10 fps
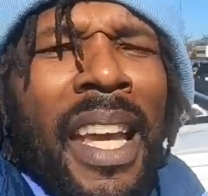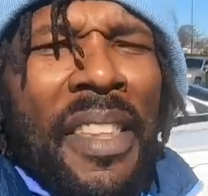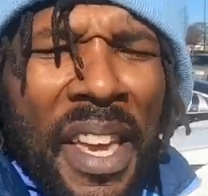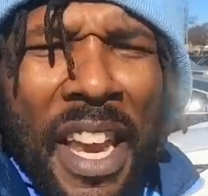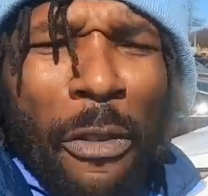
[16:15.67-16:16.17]

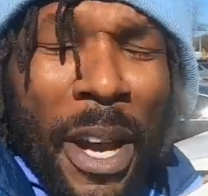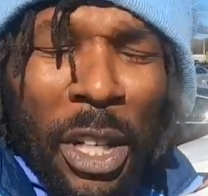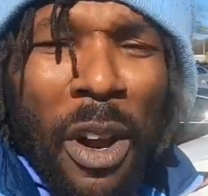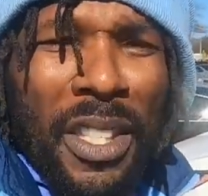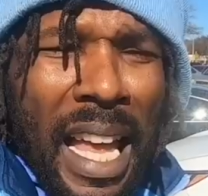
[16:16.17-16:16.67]
And then I ran
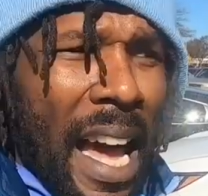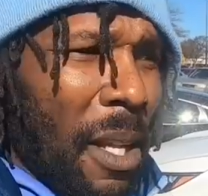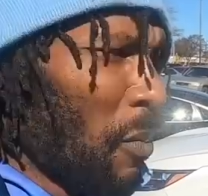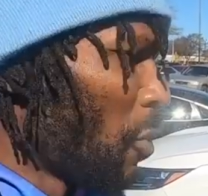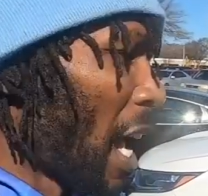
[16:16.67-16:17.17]
across the
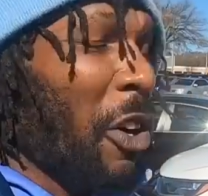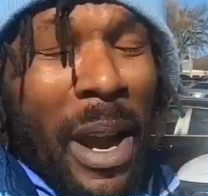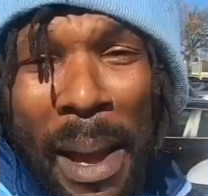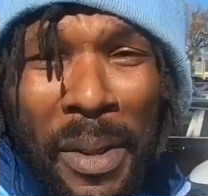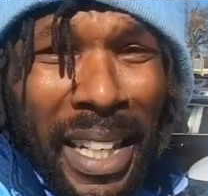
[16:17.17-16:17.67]
item. When I
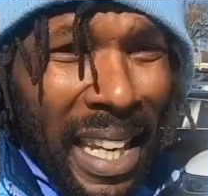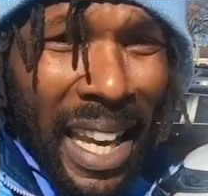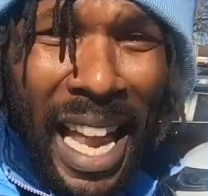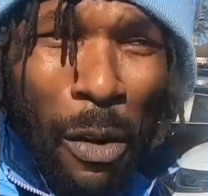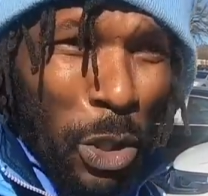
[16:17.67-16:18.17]
grabbed it
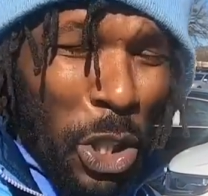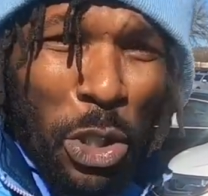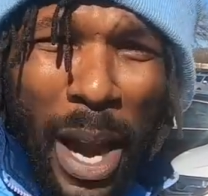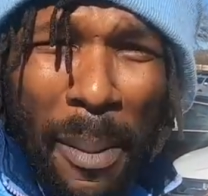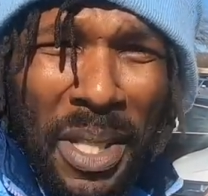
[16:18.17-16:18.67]
again, I was just
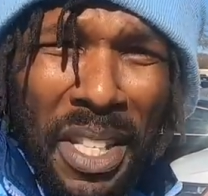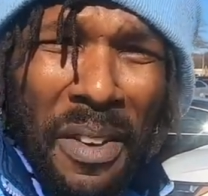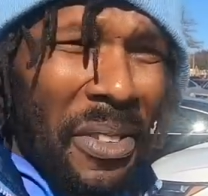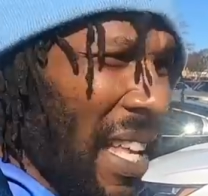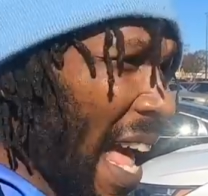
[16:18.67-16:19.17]
grabbing
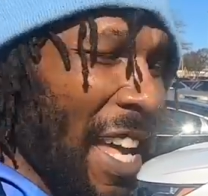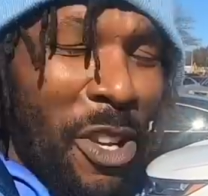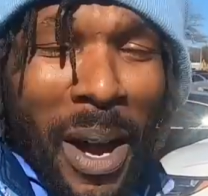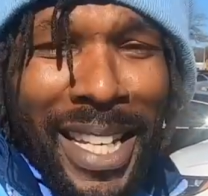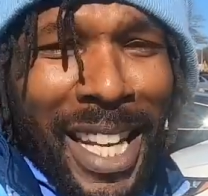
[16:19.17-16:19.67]
stuff, had
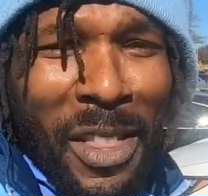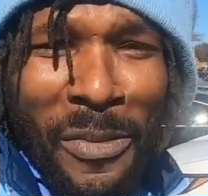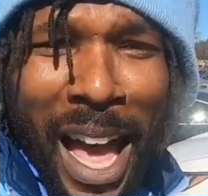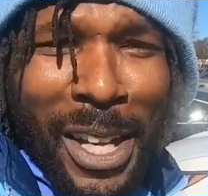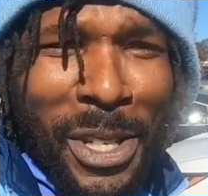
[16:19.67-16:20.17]
no idea of the
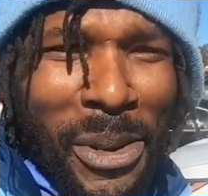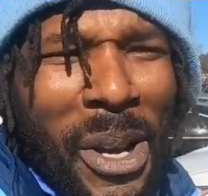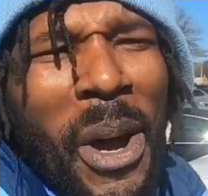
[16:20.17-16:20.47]
value.